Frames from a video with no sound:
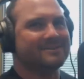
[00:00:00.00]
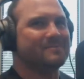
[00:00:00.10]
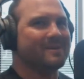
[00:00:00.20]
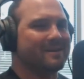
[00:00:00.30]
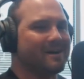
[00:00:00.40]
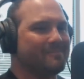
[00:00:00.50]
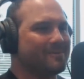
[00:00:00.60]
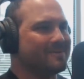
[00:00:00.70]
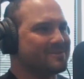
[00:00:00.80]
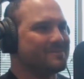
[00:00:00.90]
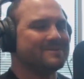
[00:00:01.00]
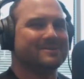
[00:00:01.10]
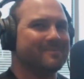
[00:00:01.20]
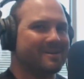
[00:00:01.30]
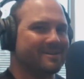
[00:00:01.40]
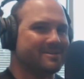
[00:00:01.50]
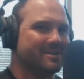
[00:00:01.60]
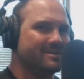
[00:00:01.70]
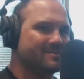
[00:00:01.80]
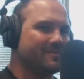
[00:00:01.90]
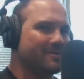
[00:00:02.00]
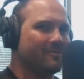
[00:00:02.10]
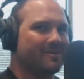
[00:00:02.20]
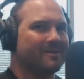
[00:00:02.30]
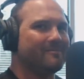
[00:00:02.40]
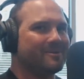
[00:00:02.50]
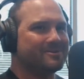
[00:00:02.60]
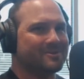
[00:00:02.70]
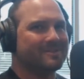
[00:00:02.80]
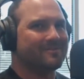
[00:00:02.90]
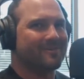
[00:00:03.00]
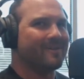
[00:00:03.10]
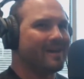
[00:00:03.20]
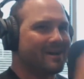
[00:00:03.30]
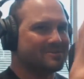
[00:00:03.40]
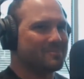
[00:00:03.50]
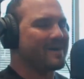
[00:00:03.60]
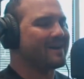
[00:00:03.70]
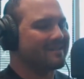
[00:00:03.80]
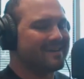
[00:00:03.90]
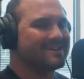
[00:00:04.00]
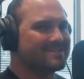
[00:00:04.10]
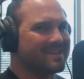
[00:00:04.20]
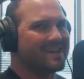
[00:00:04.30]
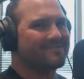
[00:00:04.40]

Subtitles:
There's been some money exchanged for whether I'm going to join the front of the house or back of the house.